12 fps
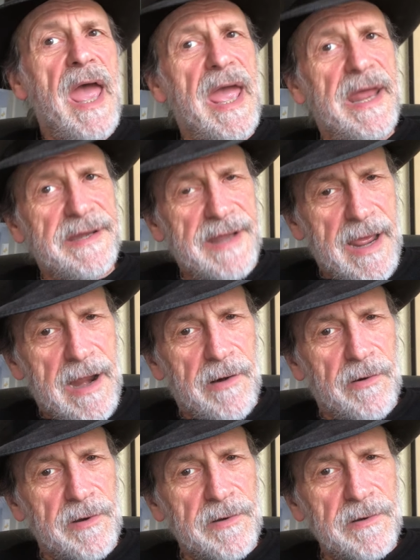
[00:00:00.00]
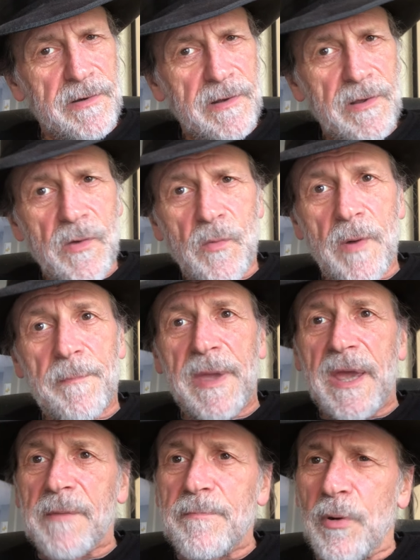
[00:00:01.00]
and Aaron were
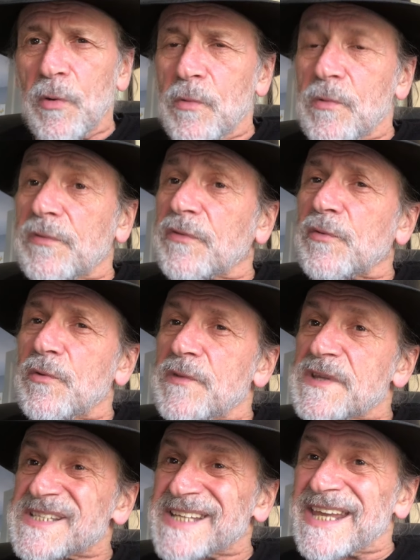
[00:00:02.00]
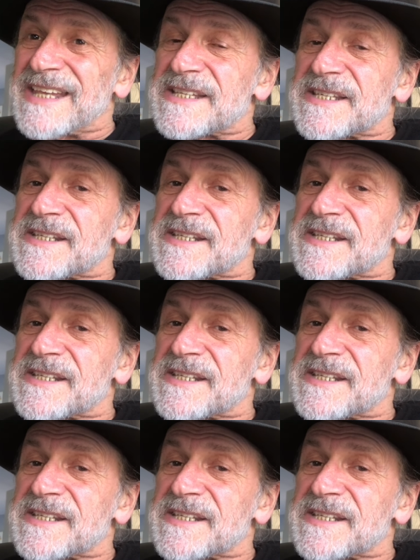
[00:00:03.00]
being pulled through the